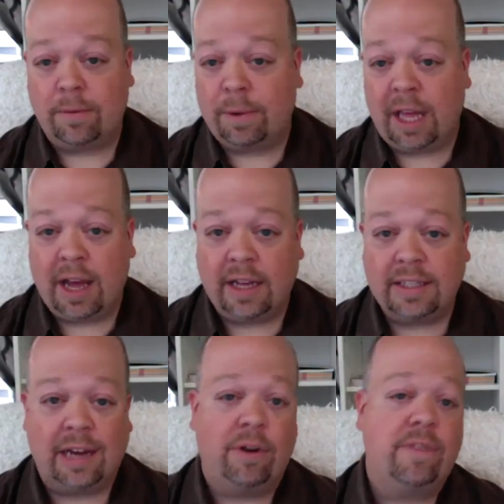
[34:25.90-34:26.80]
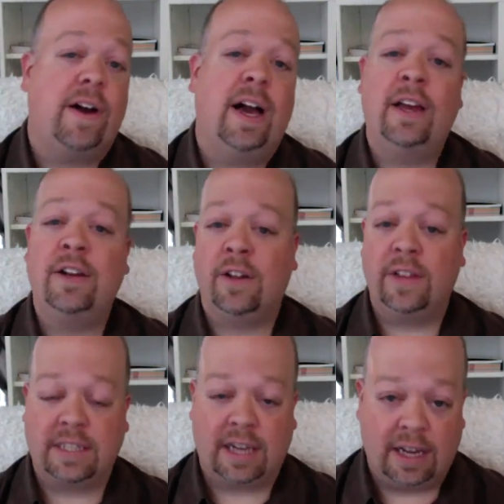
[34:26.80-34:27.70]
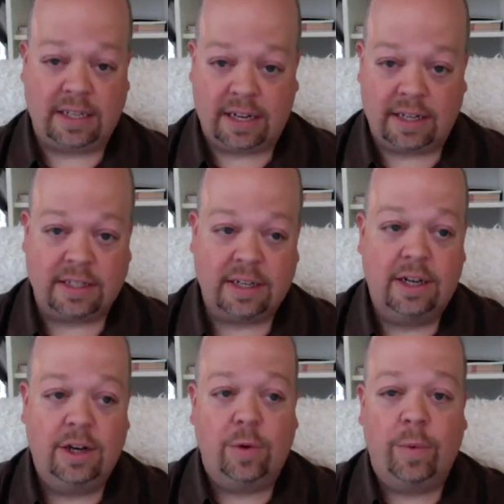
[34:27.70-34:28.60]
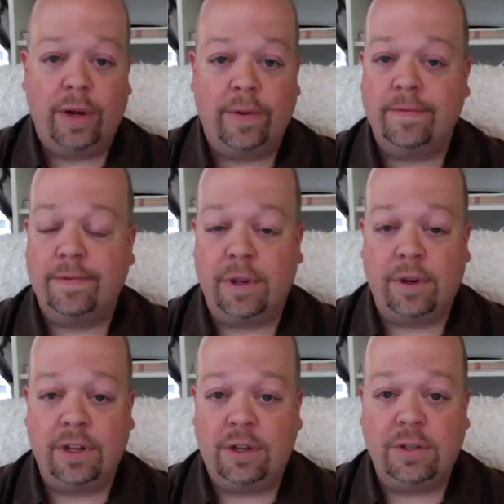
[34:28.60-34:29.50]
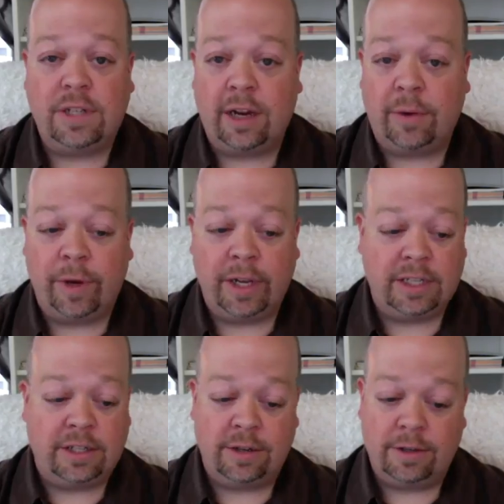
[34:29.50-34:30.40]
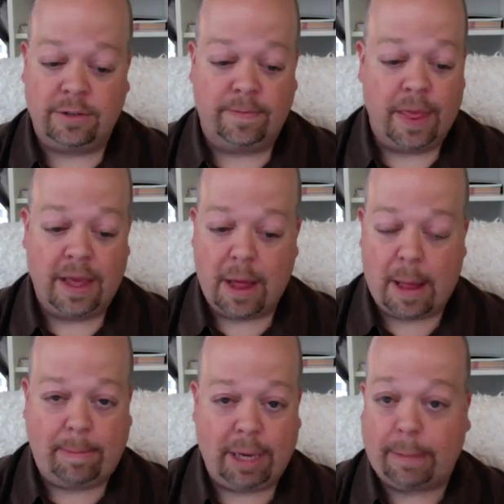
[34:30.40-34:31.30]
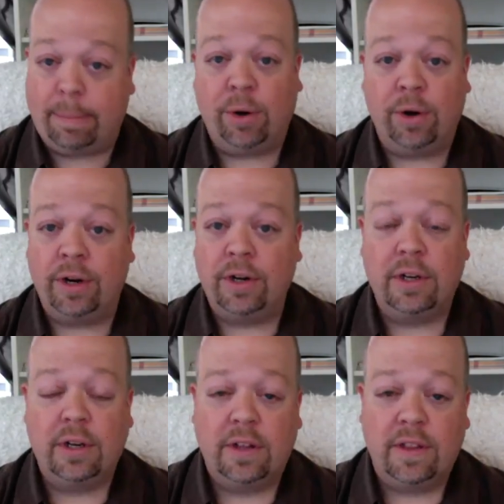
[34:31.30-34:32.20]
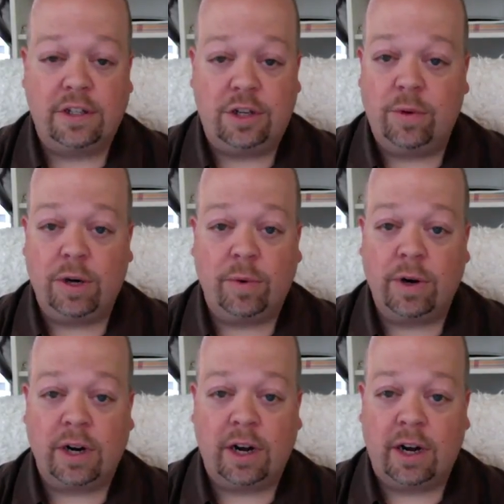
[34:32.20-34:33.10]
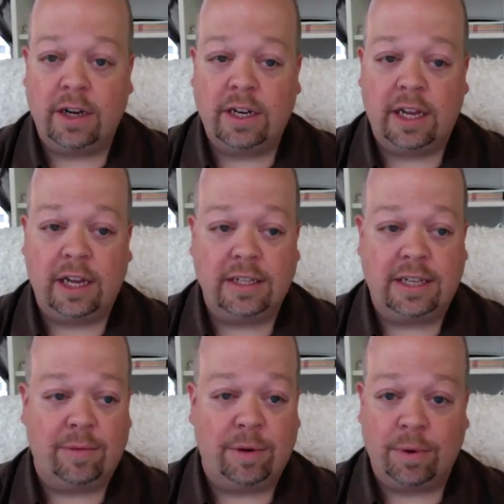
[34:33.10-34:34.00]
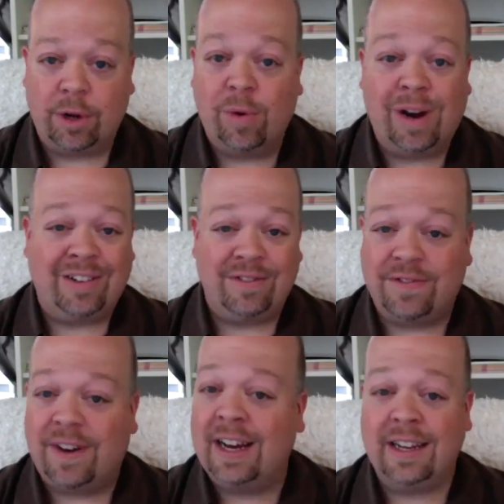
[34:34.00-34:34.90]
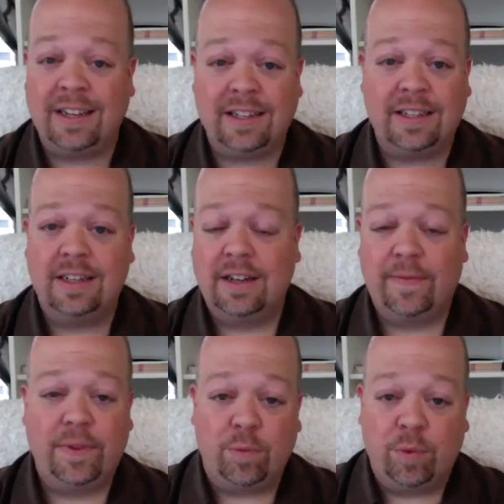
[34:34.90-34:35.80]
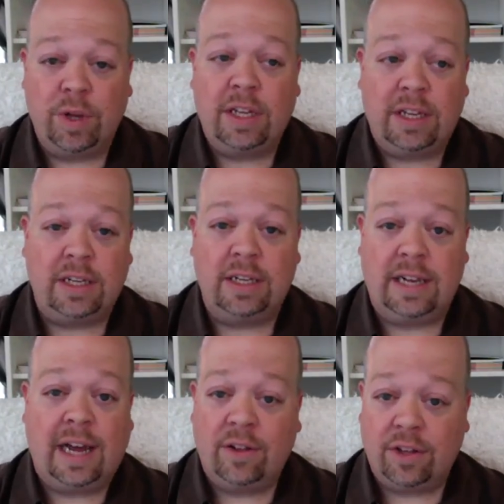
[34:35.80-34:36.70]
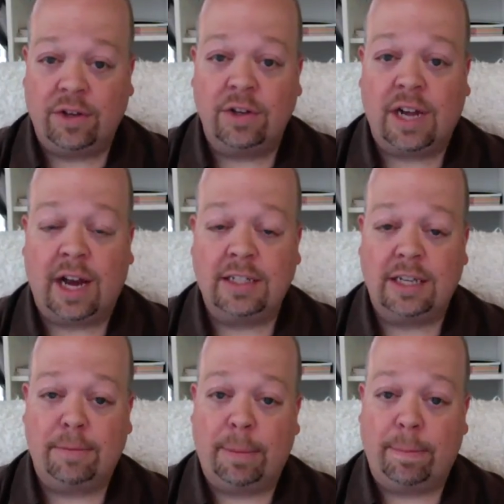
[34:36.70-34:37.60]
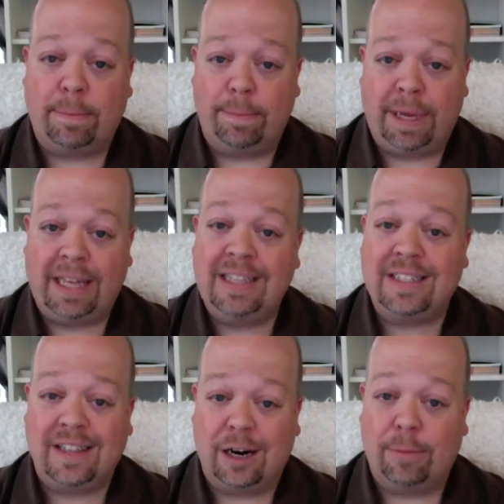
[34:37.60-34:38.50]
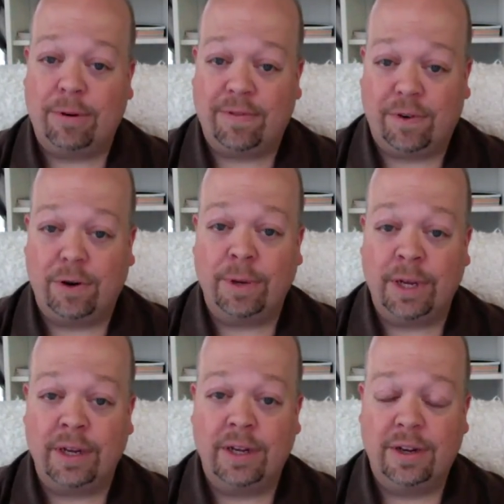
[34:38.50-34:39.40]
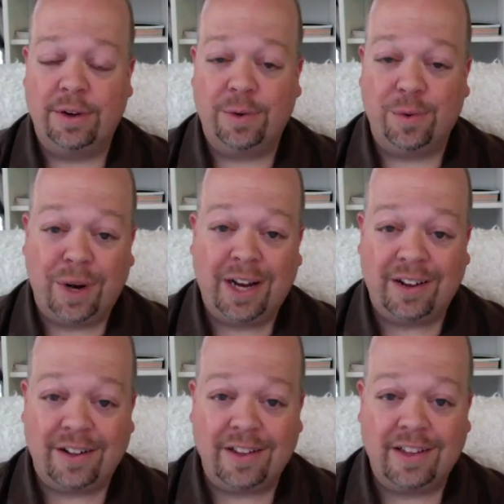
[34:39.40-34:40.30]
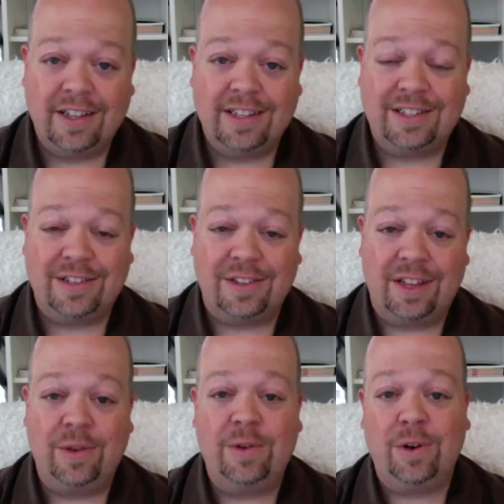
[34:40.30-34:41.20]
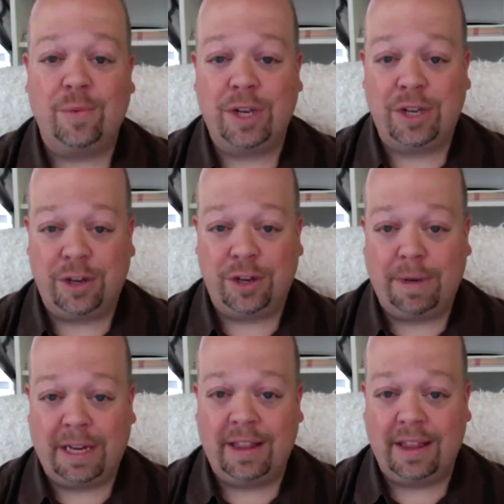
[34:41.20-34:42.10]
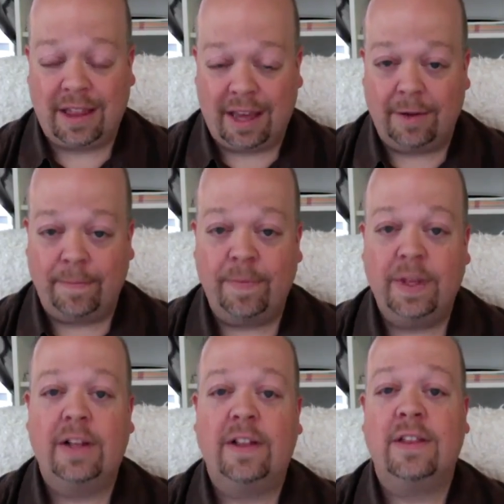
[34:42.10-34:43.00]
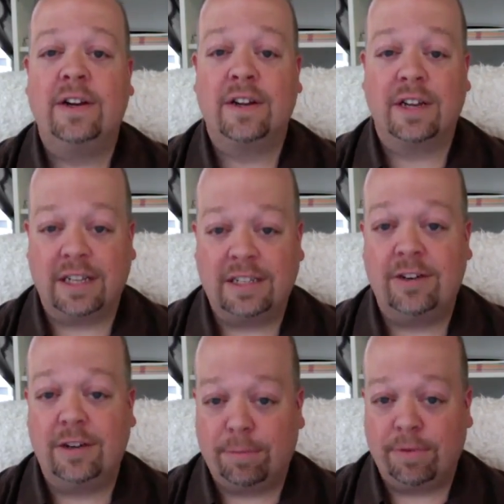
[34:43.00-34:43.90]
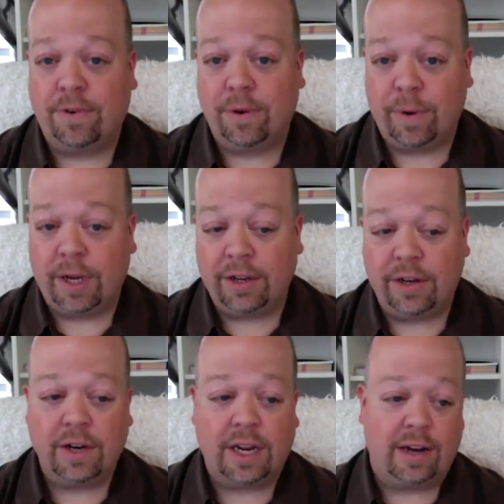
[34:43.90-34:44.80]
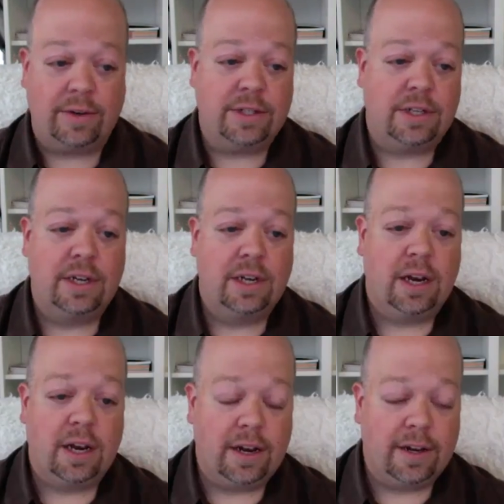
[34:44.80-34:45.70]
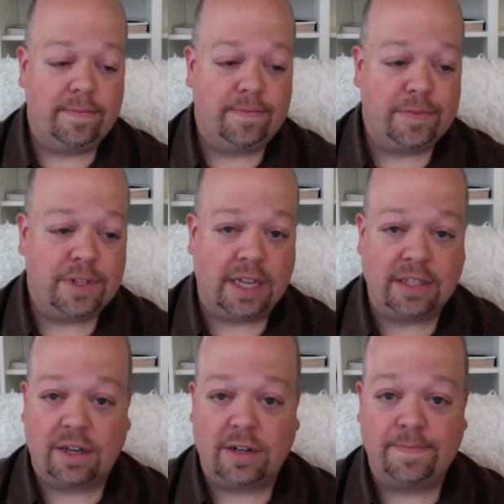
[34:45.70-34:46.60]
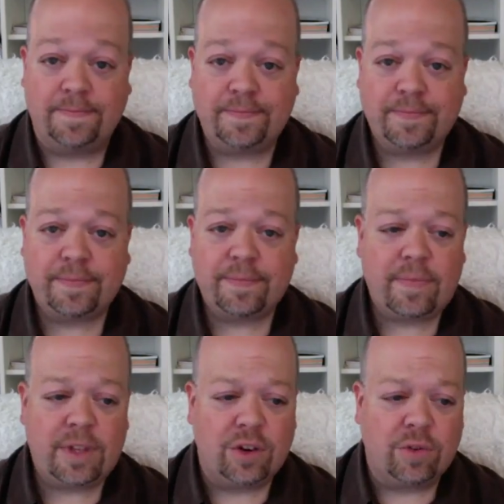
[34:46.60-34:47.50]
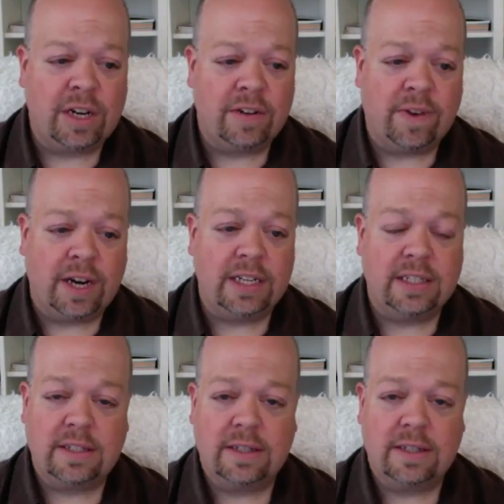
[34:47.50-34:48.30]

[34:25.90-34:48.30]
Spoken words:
has. How do I find all this content? Well, you can use Tailwind to pick a board that you want to work on, and Tailwind will go out and find really not only good content, but pins that are performing well, so that when you pin them, they're going to continue to perform well in your account. So that's all great advice.